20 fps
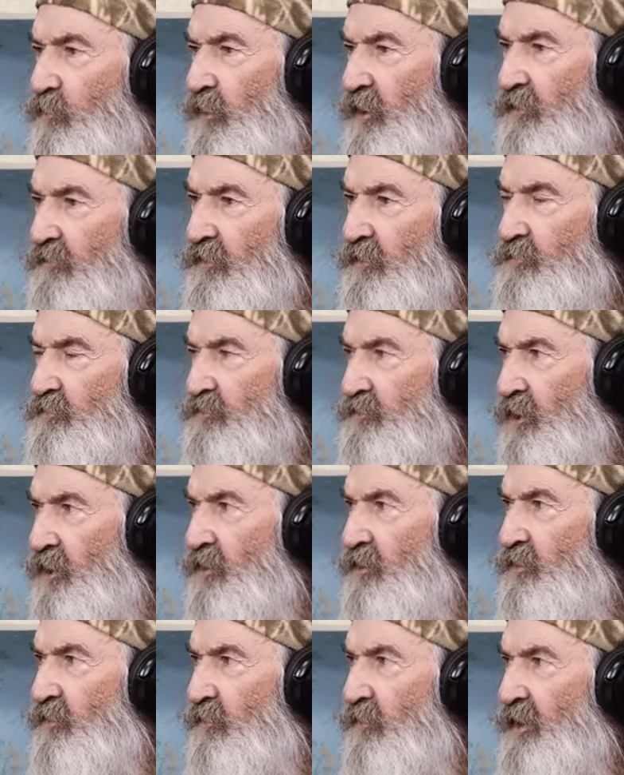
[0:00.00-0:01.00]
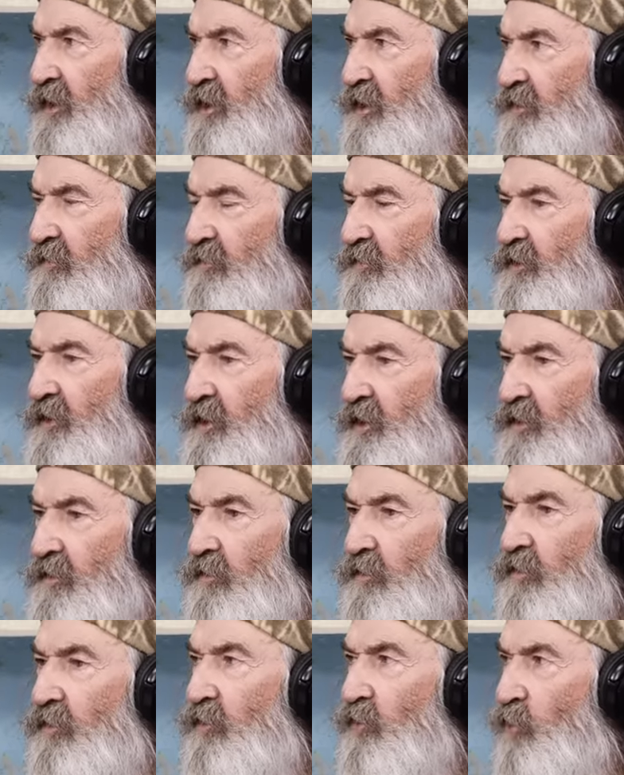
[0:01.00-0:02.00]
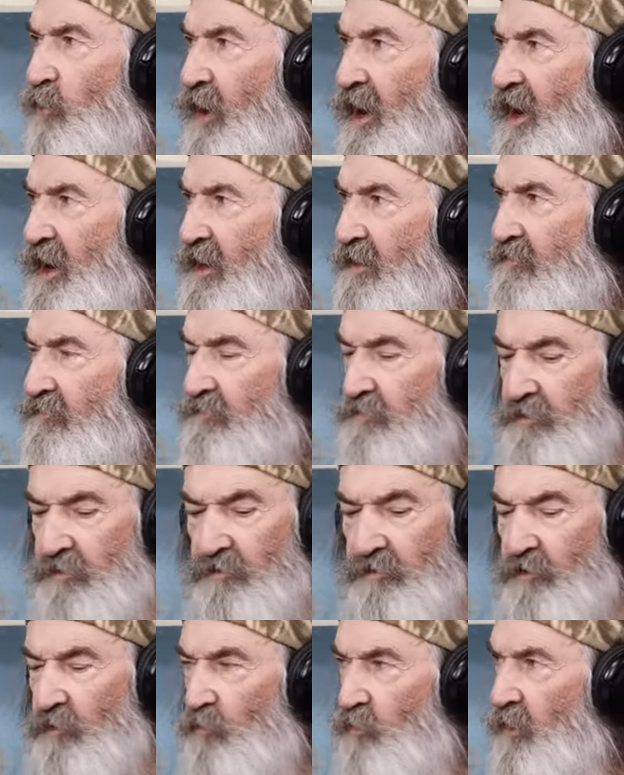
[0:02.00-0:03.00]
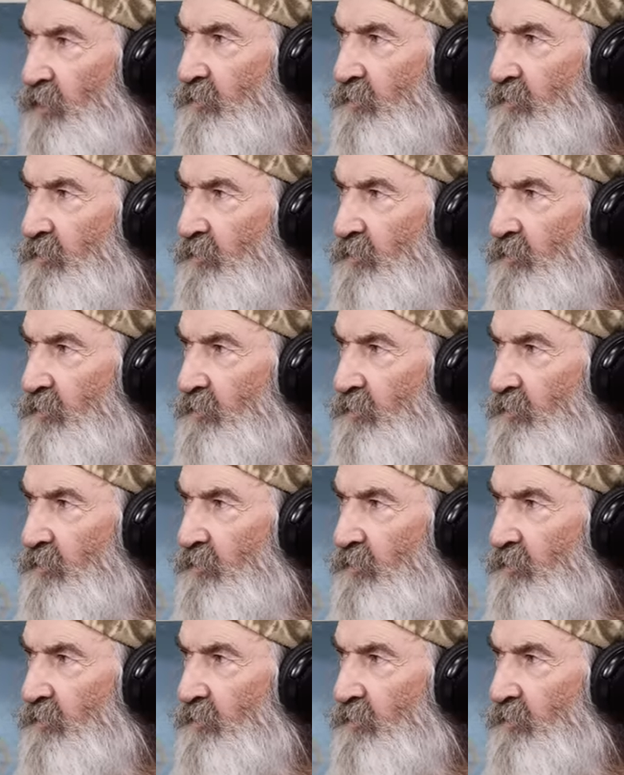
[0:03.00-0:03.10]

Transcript: what if it was turned around? The wife, the